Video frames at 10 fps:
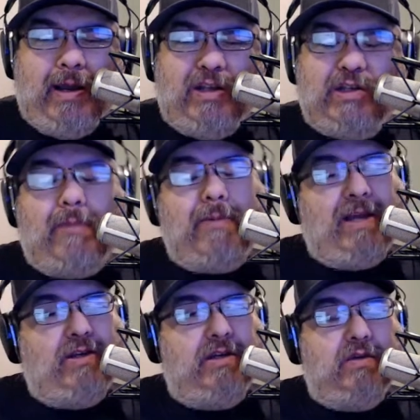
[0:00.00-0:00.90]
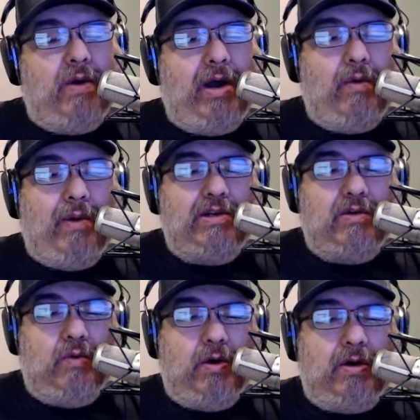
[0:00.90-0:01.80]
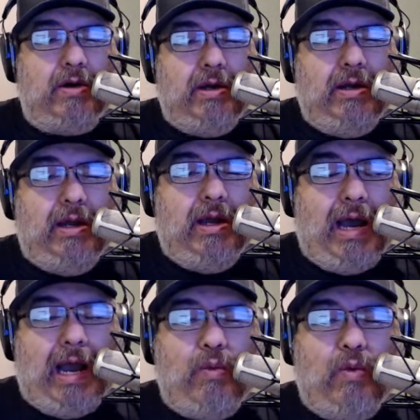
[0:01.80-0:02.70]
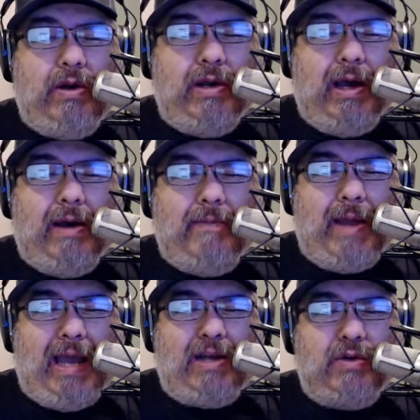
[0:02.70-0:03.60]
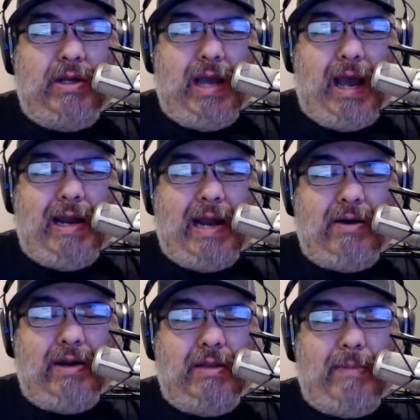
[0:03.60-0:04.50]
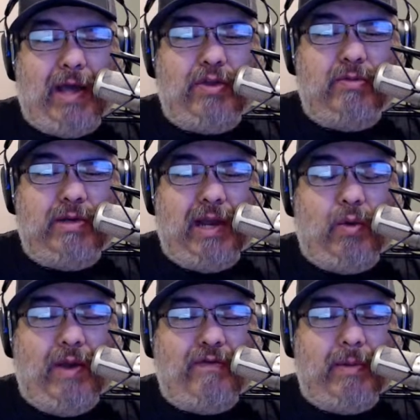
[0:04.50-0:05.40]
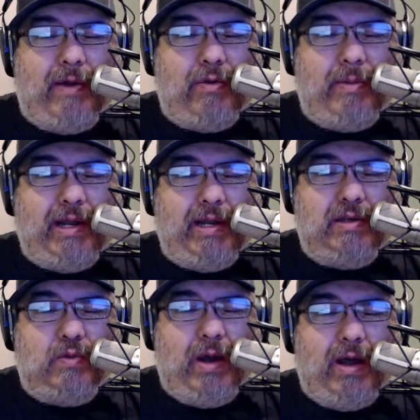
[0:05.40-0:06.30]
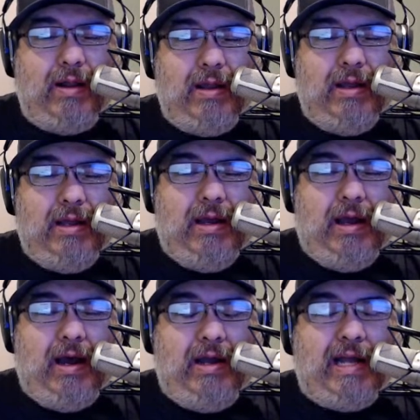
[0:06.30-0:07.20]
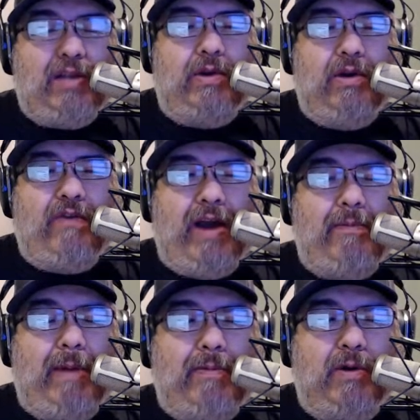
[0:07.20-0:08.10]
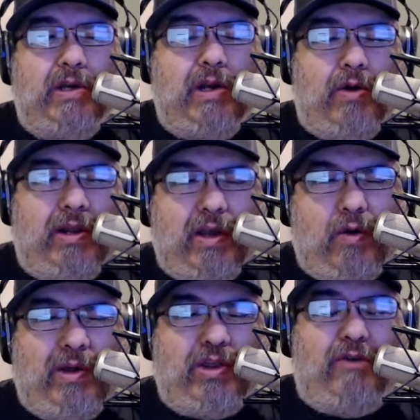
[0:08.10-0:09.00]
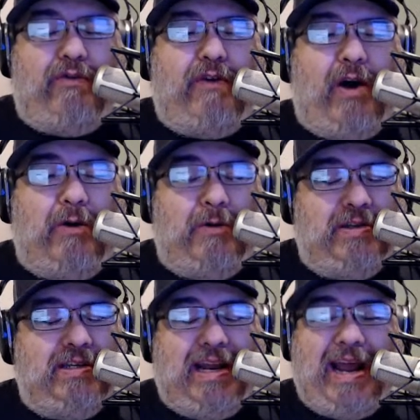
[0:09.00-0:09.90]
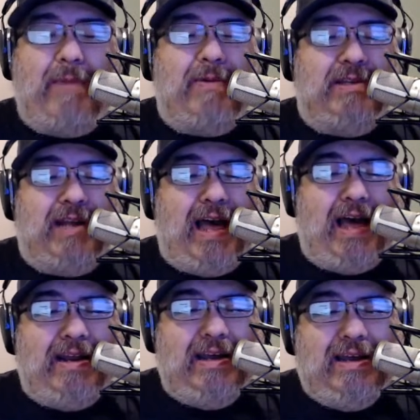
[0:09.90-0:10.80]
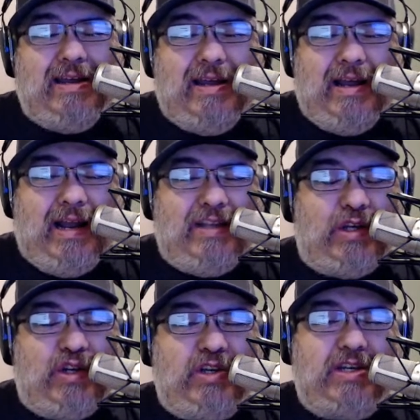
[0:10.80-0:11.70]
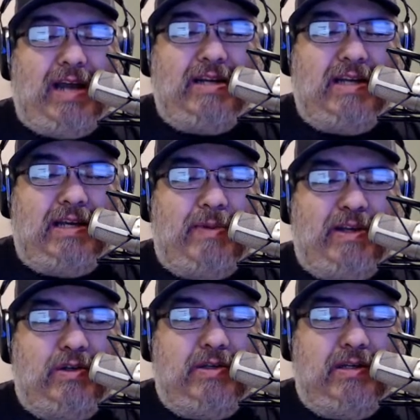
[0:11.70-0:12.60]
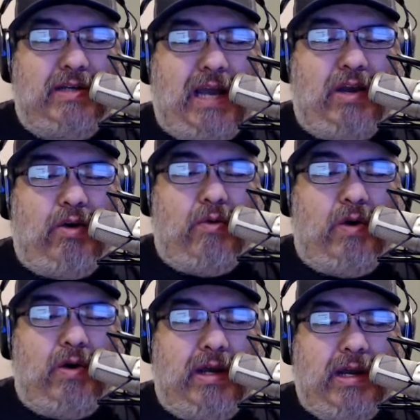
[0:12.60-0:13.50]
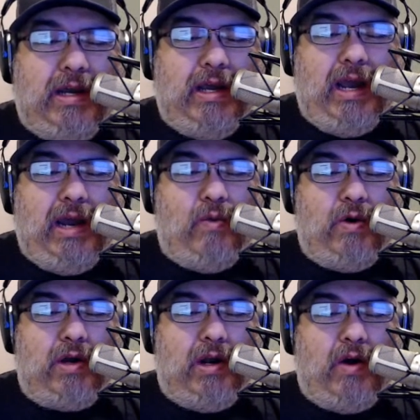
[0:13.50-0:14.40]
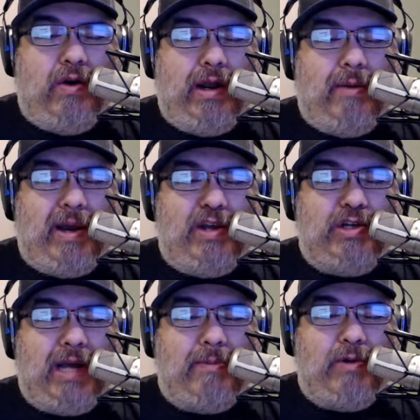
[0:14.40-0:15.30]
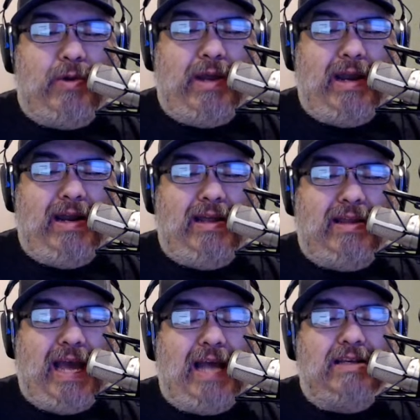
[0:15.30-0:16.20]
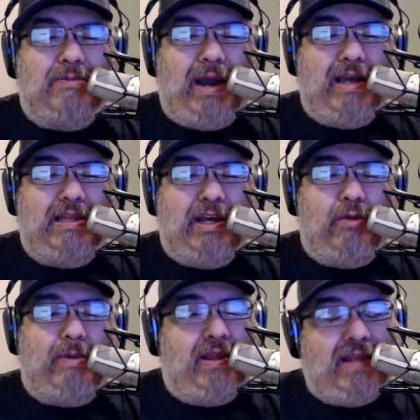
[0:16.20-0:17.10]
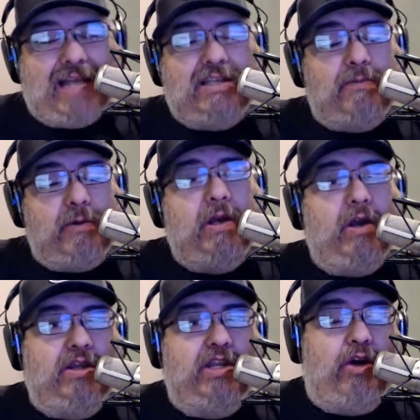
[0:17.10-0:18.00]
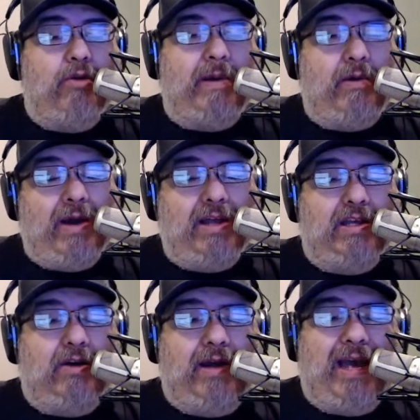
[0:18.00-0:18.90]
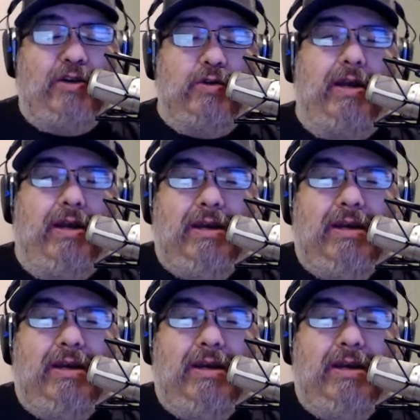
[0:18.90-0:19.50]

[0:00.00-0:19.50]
in some places where I went to work, I would um, actually hide out in the bathroom to get away from everybody as well. Uh, that's when you'll find people, you know, in there with their phones. It happens a lot. Let's see. Just got a text message says I go to work and work alone in my shop creating. That's my therapy. That's a pretty good therapy right there, actually